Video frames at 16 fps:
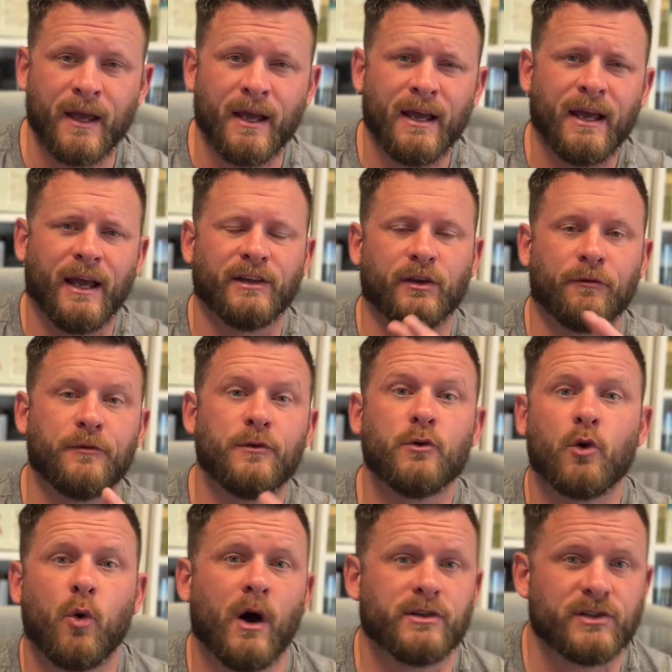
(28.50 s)
is a few
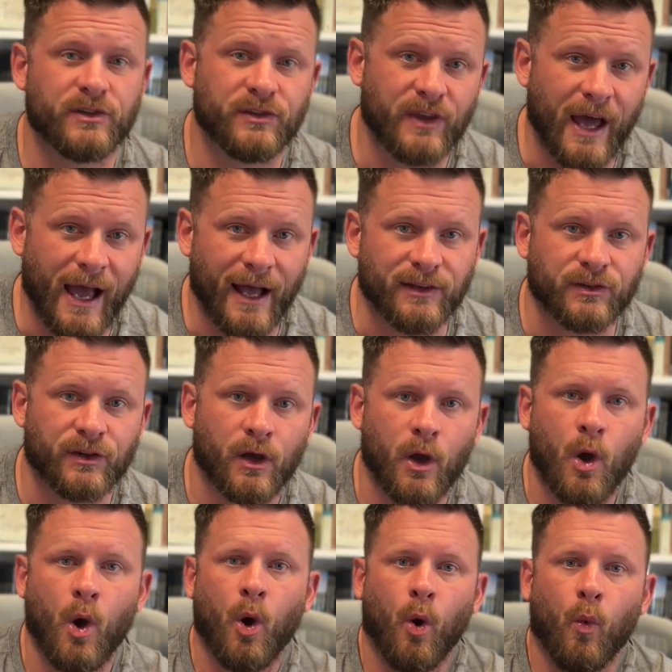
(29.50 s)
questions to ask.
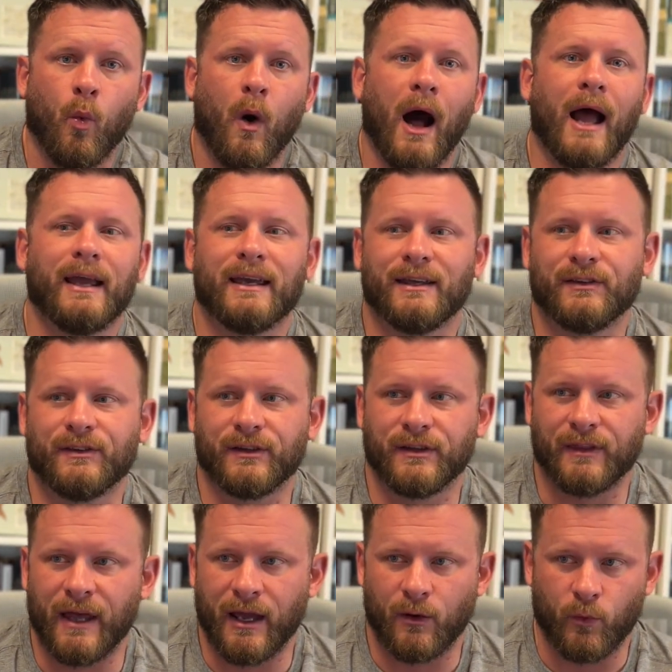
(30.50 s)
Why is
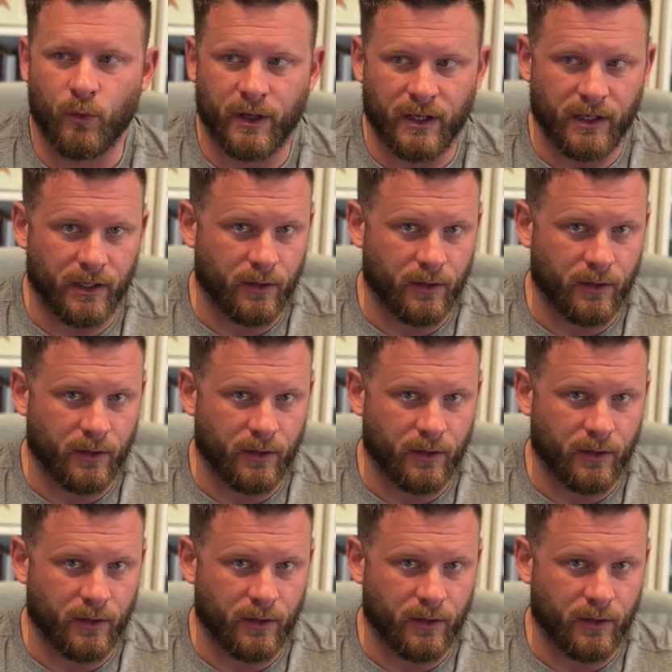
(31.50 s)
it that we